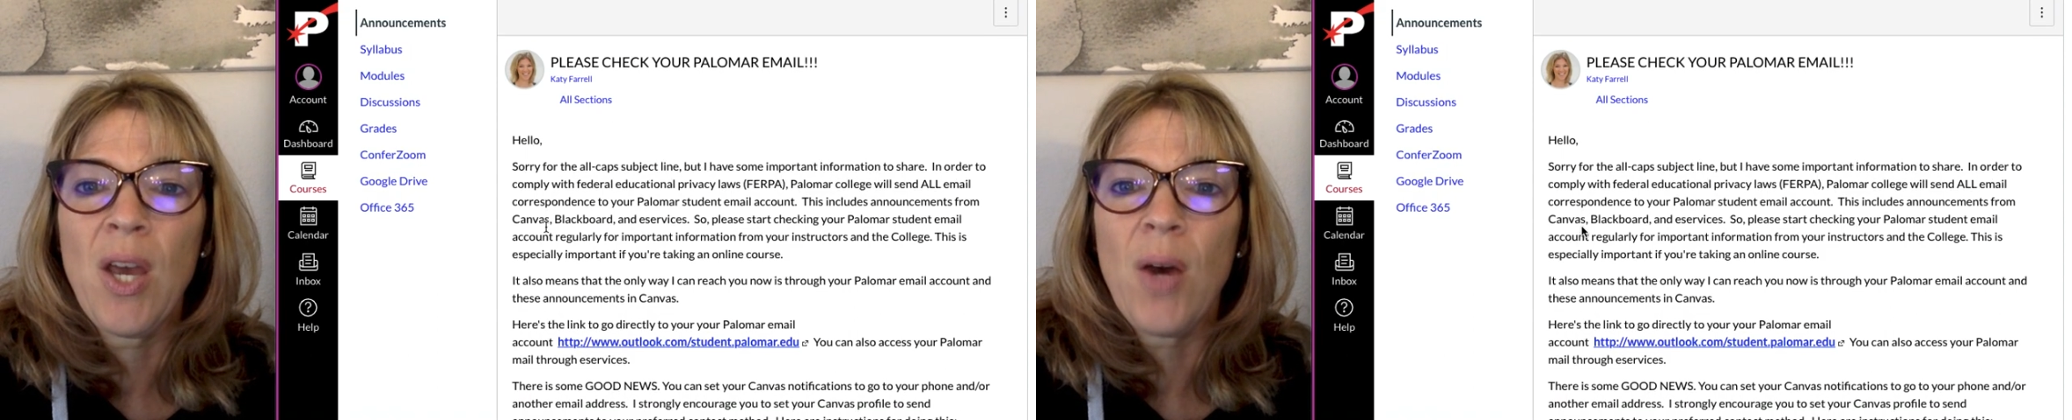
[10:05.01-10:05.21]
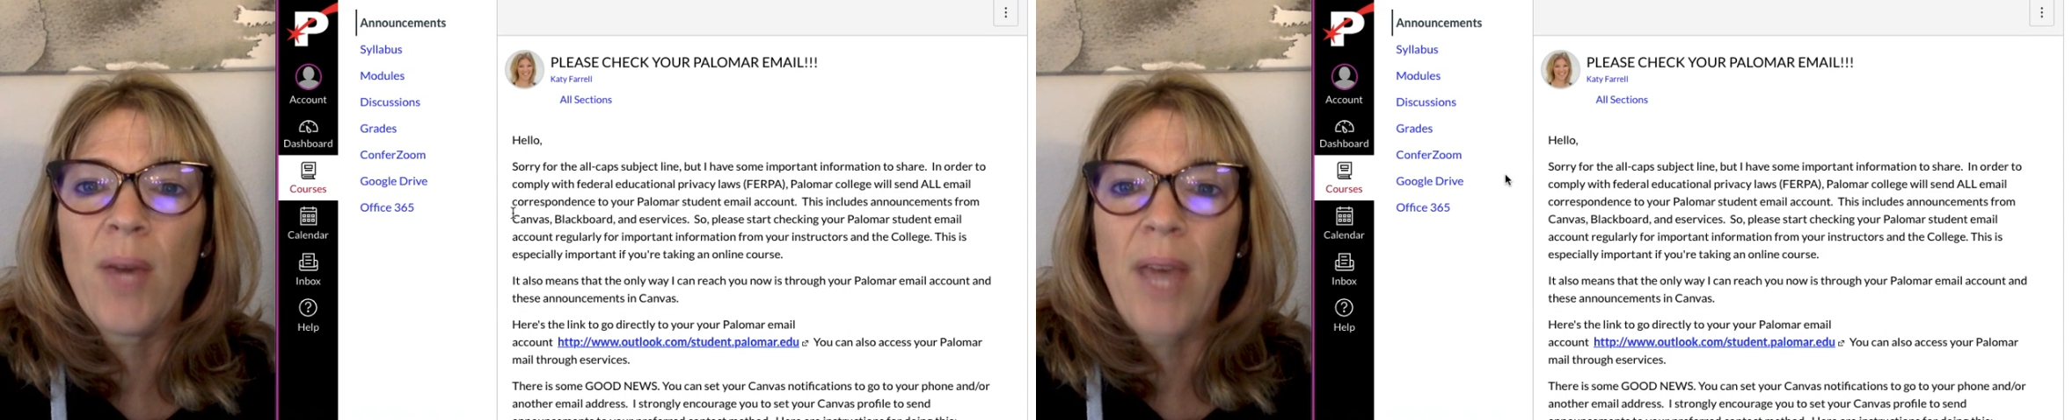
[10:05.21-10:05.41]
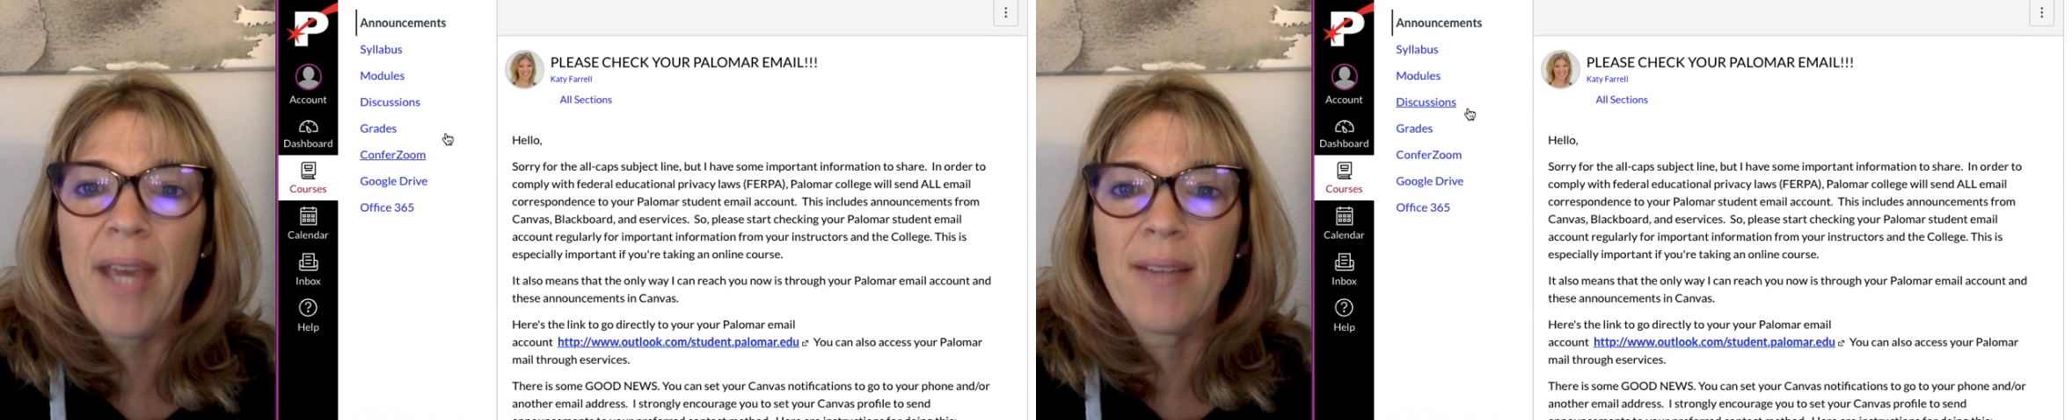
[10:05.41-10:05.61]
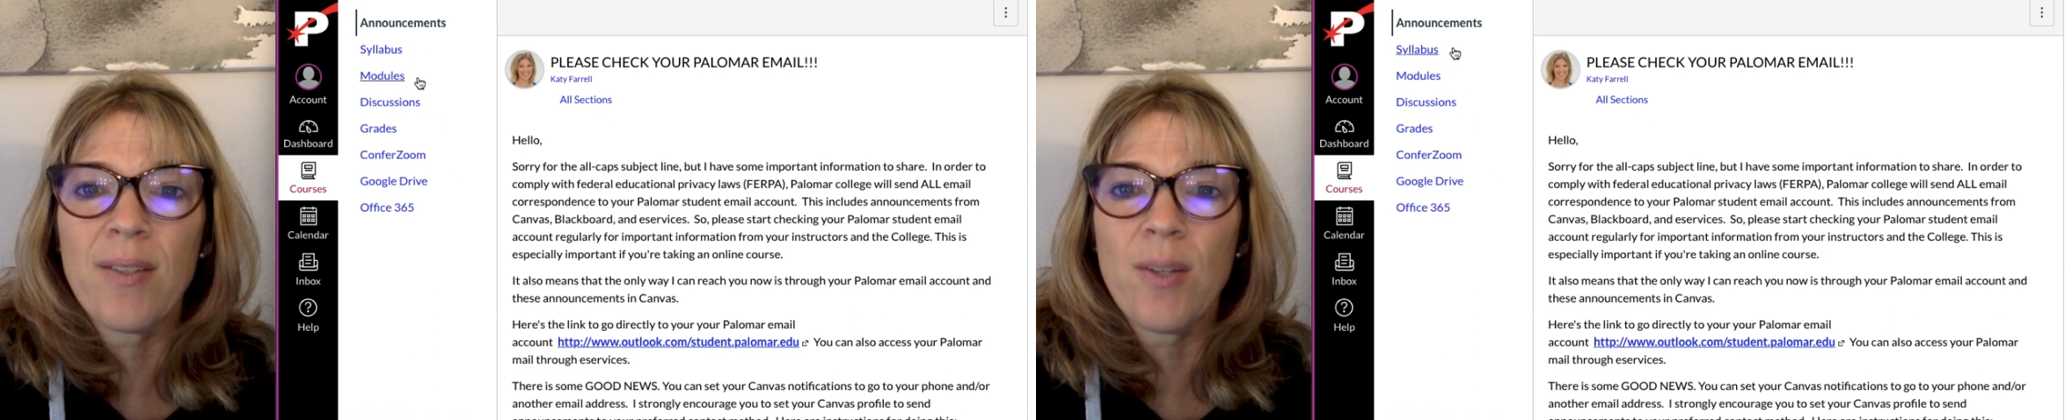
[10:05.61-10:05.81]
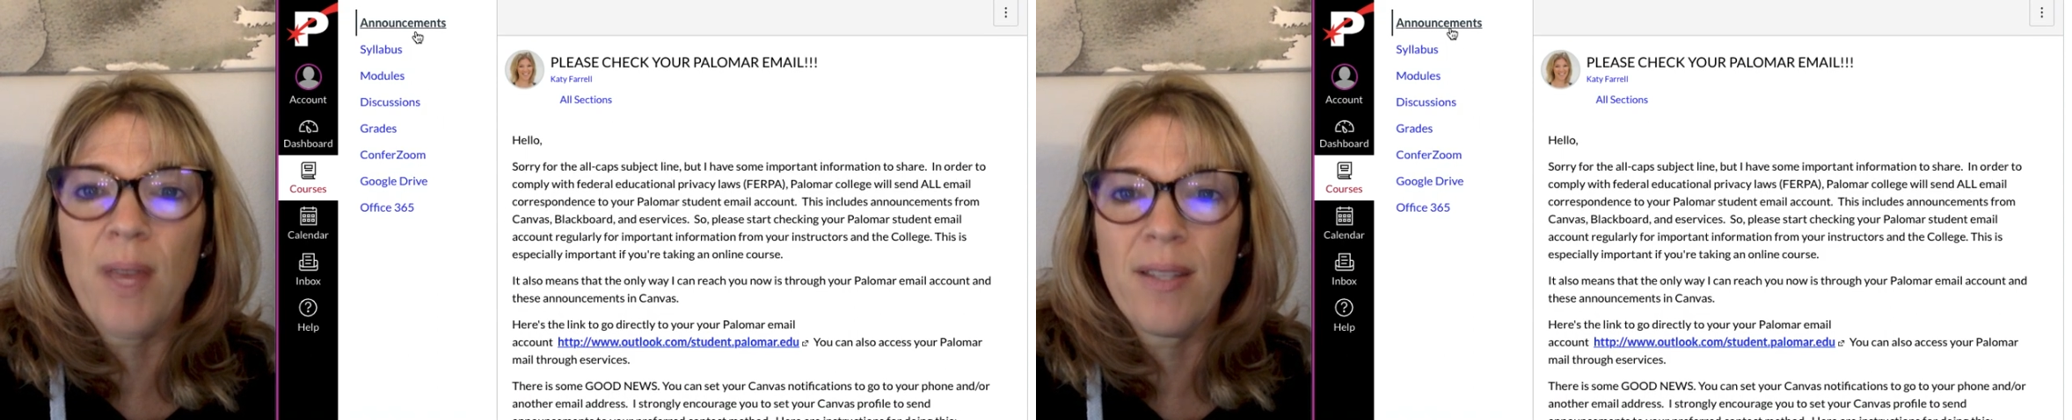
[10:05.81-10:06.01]
Okay,
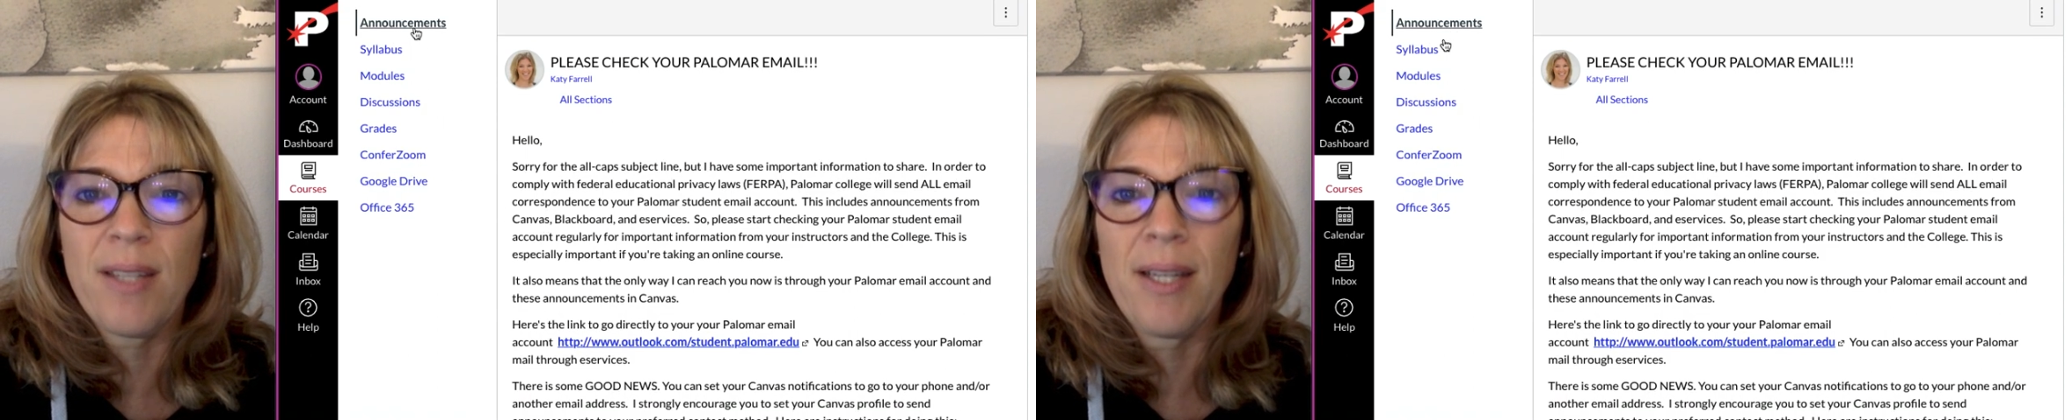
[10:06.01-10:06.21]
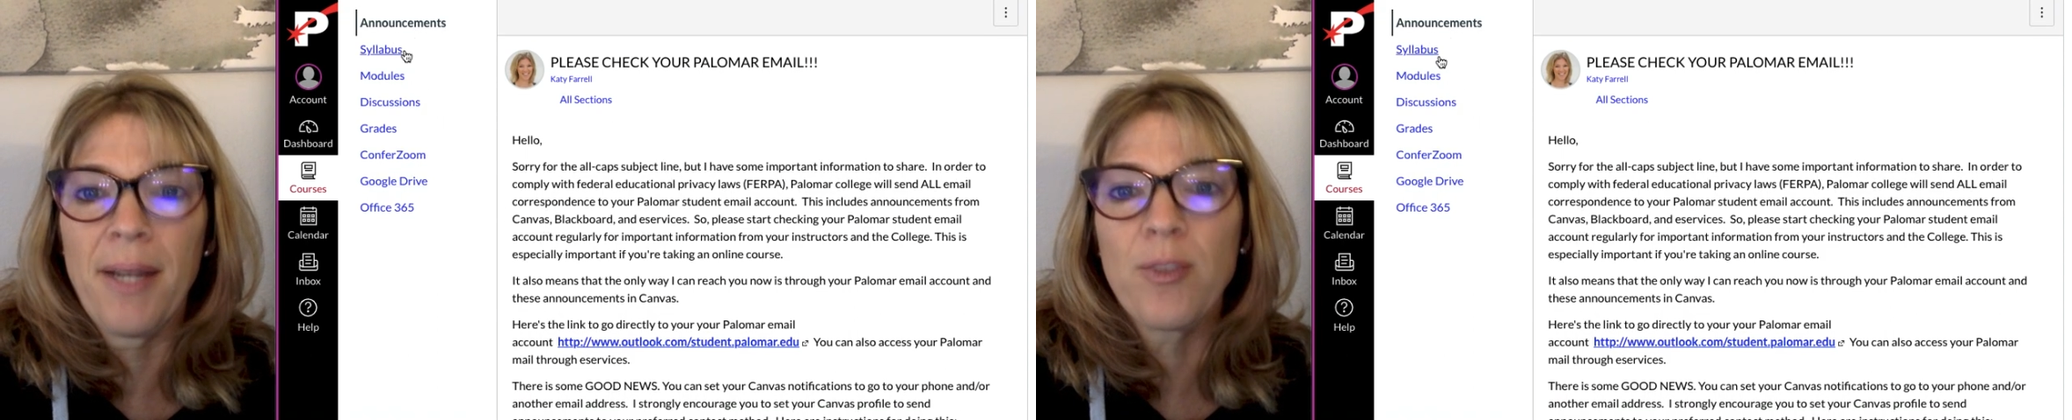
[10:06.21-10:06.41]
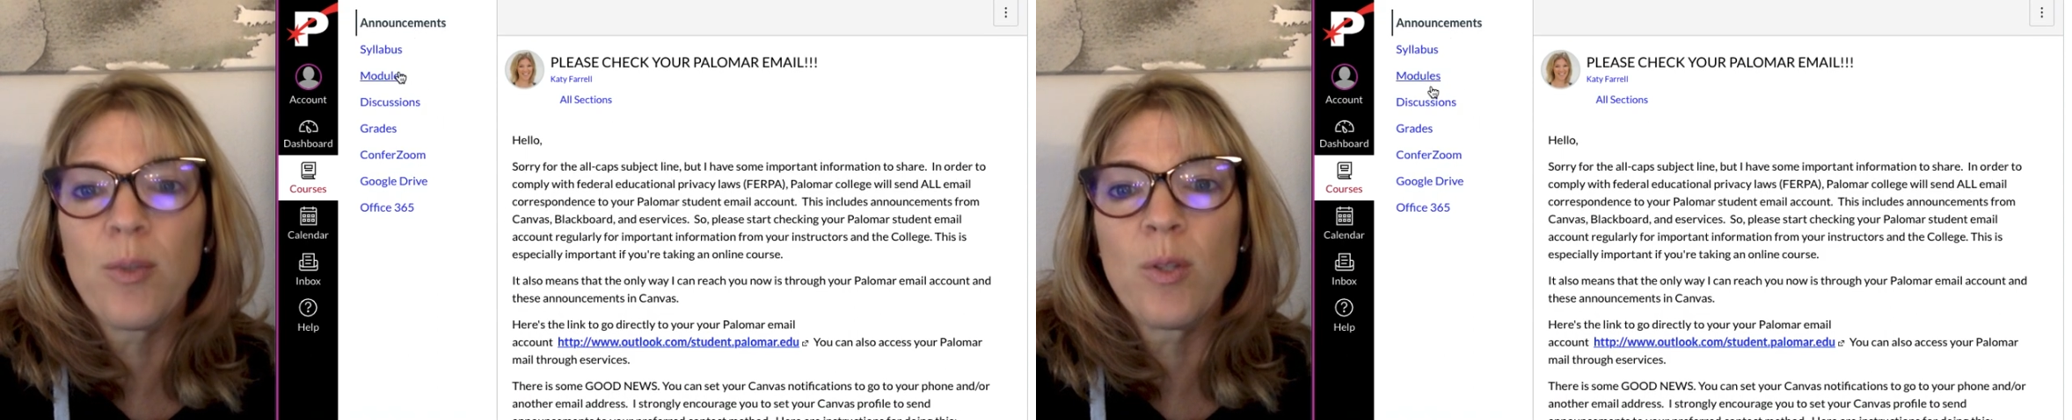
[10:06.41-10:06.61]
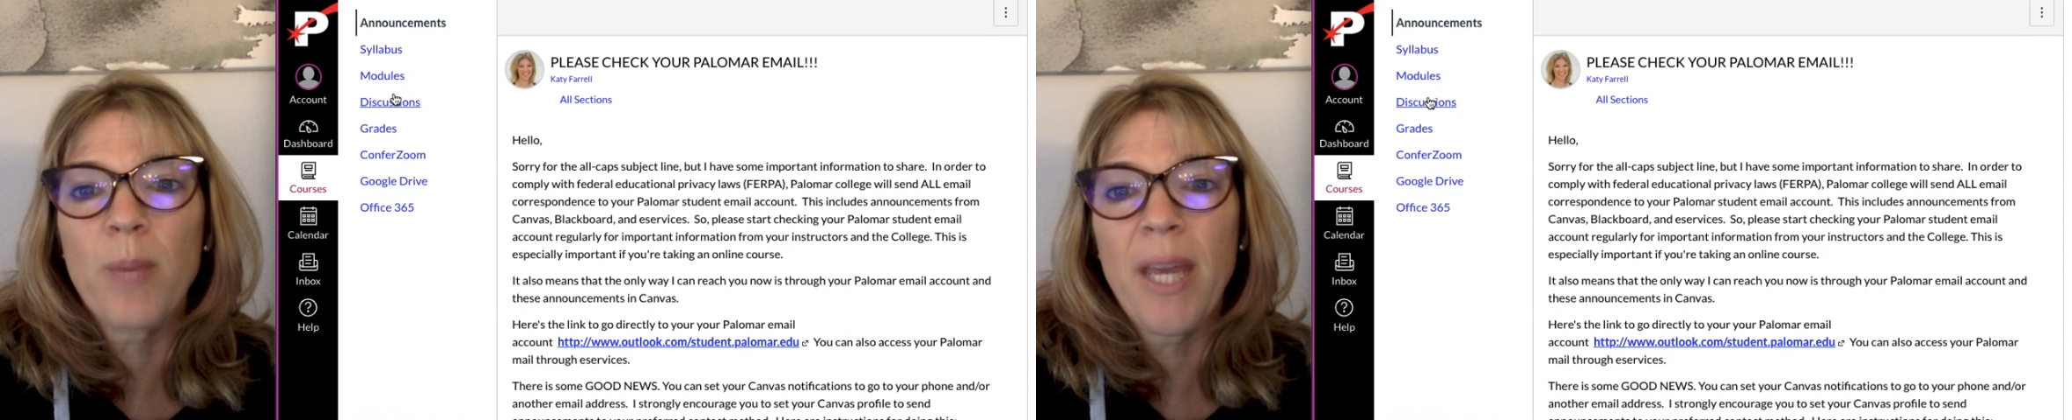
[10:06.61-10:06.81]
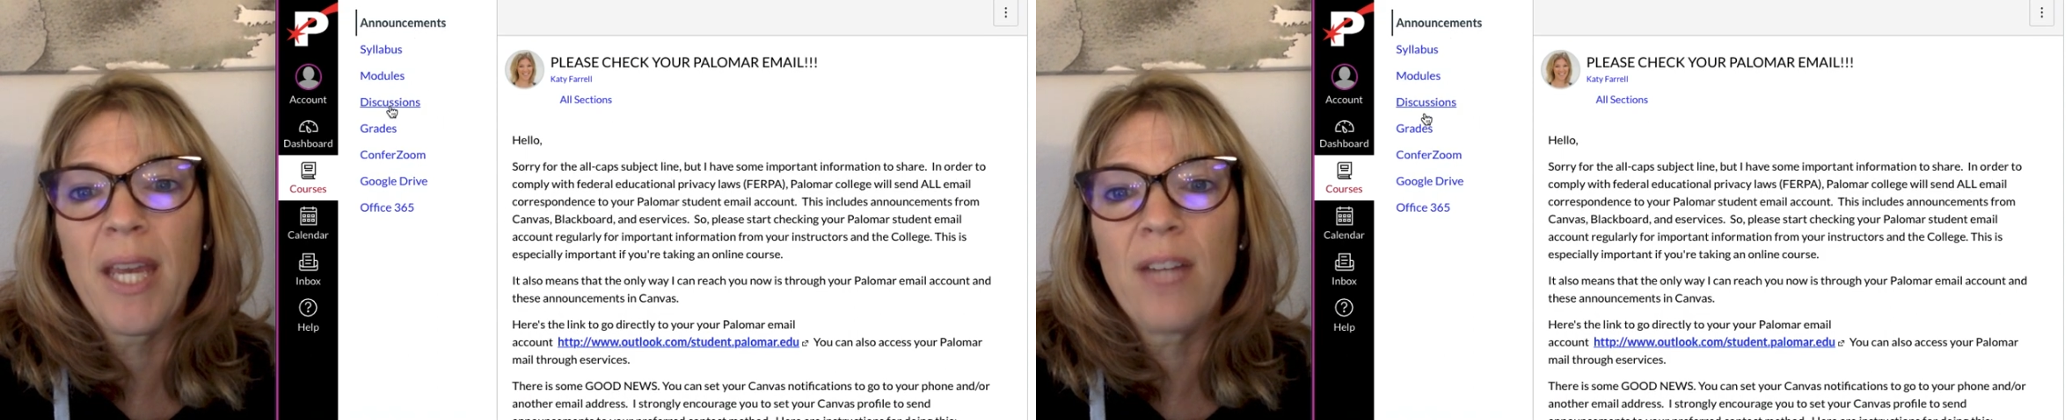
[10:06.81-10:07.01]
so that's the announcements
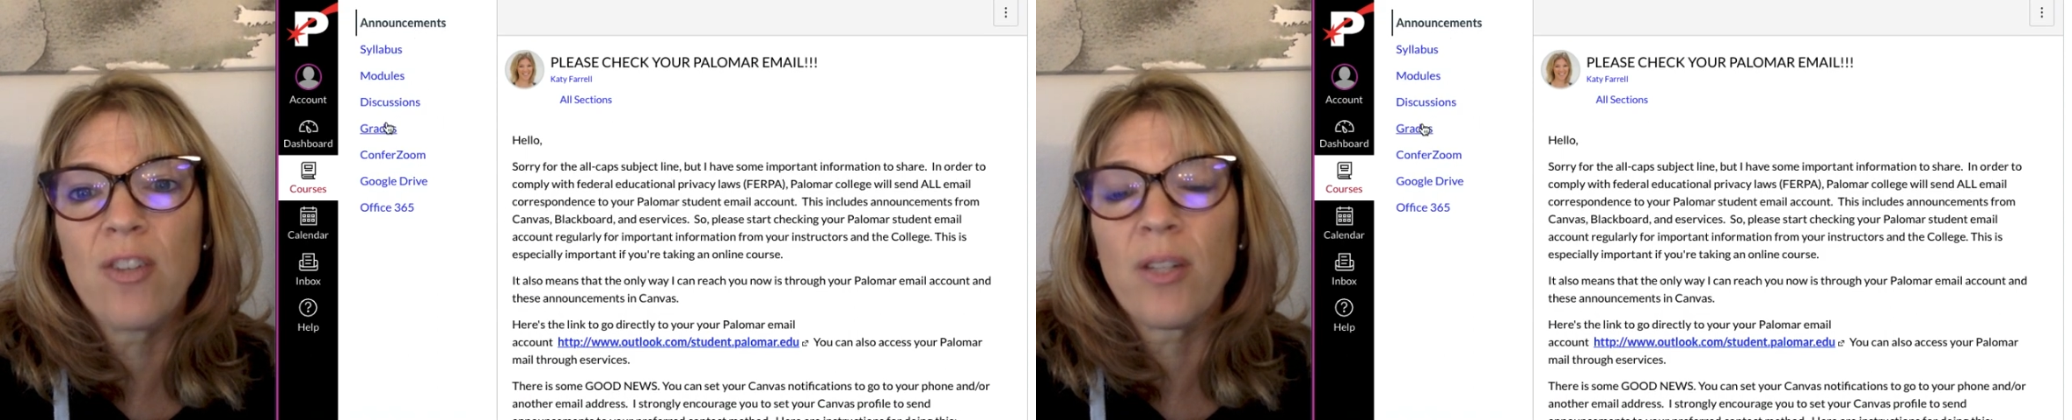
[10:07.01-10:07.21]
page.